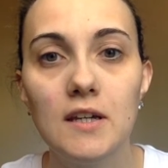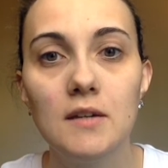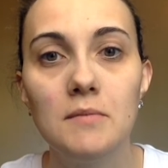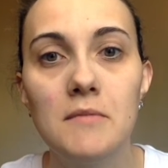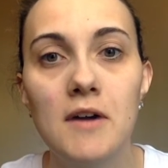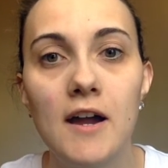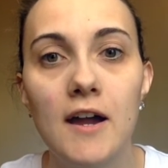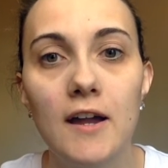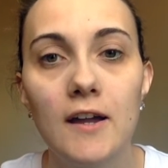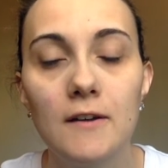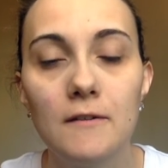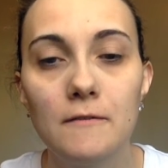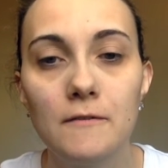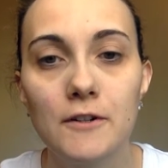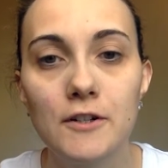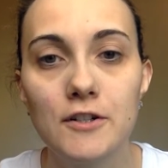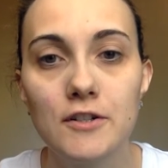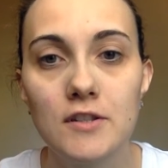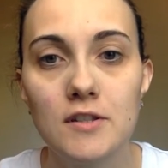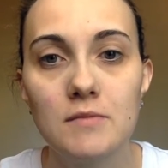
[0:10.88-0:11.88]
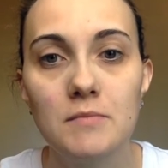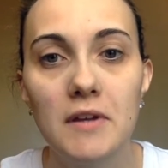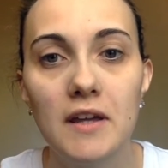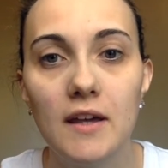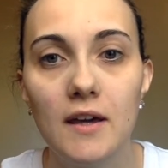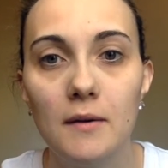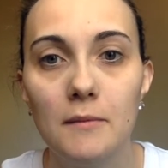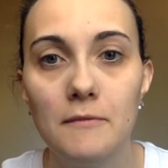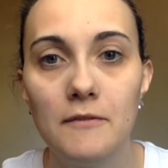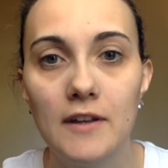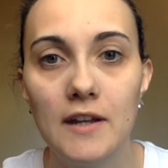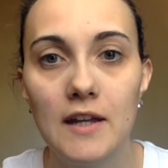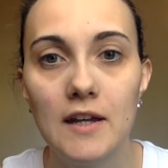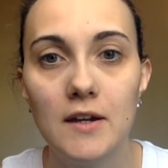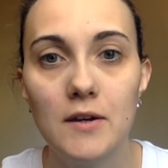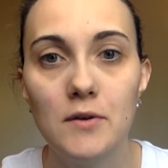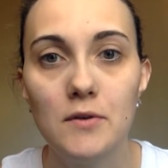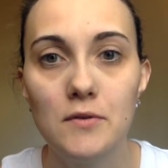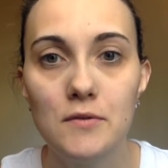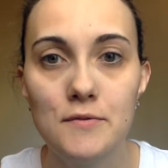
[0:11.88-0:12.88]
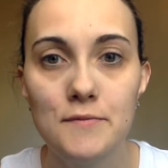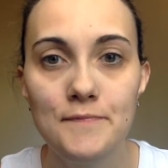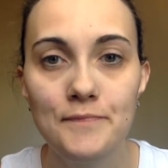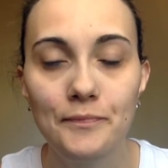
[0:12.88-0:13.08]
my first makeup video.